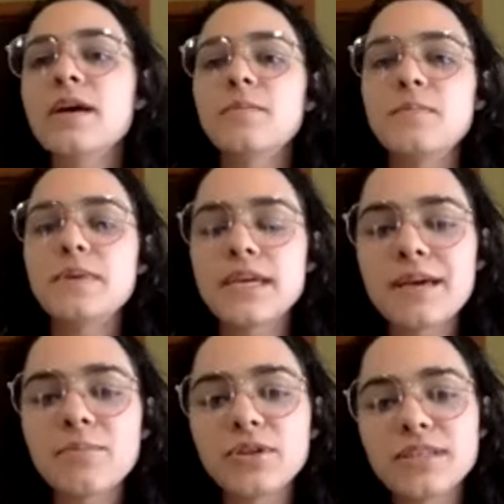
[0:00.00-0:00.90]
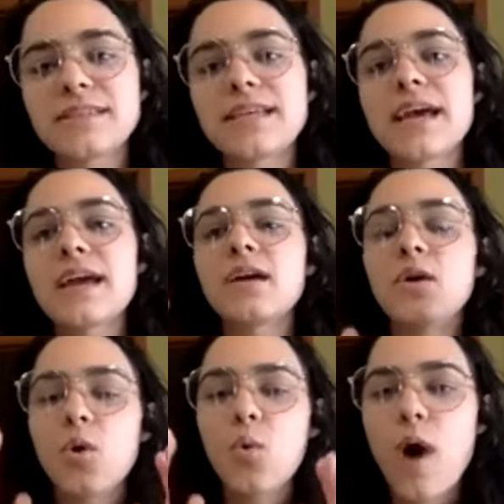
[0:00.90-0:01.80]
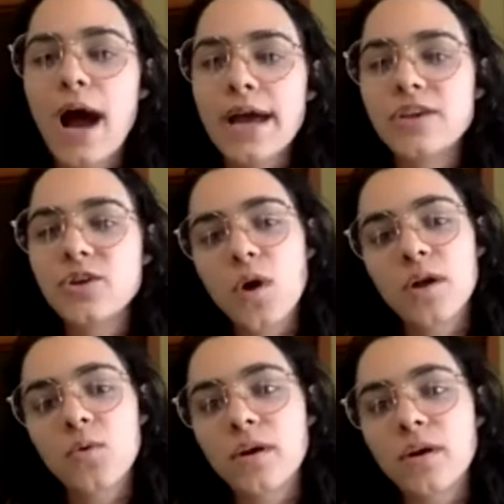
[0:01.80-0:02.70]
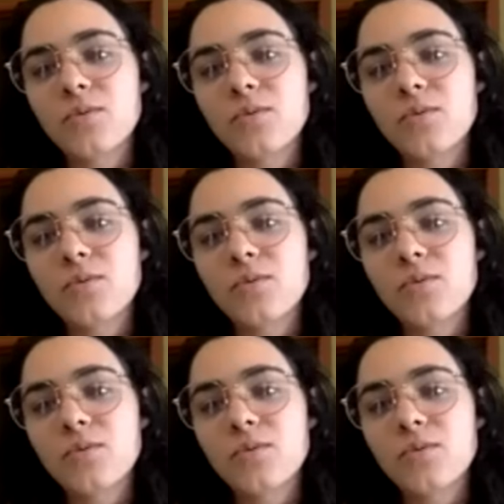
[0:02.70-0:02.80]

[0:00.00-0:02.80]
being able to say why you want to work